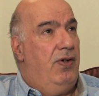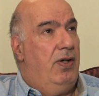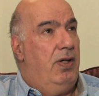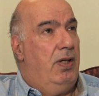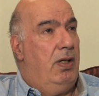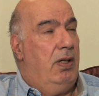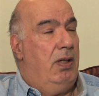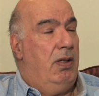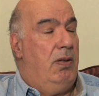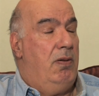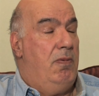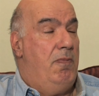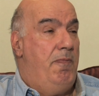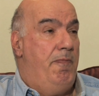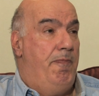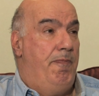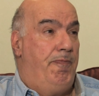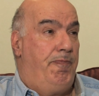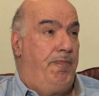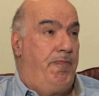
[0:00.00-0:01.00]
uh,
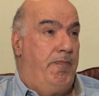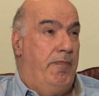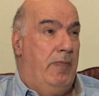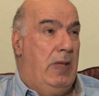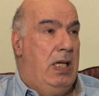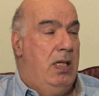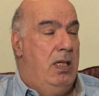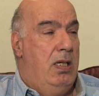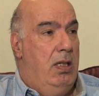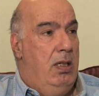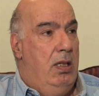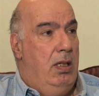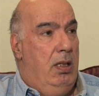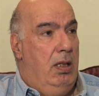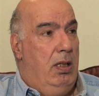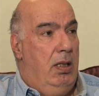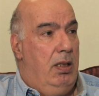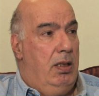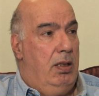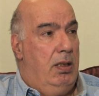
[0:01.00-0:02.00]

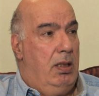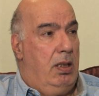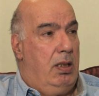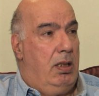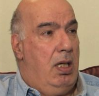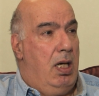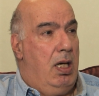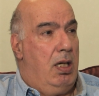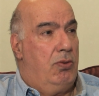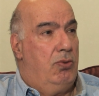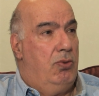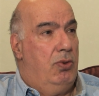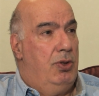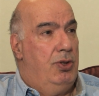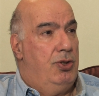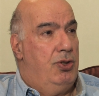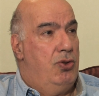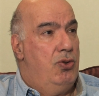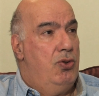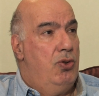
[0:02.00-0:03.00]
the cargo
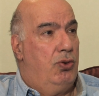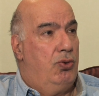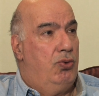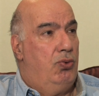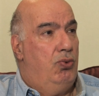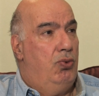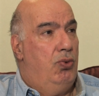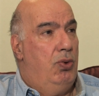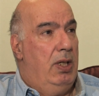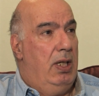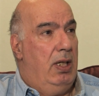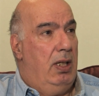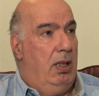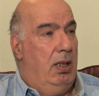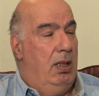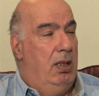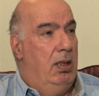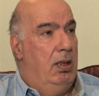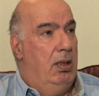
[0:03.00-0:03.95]
is not well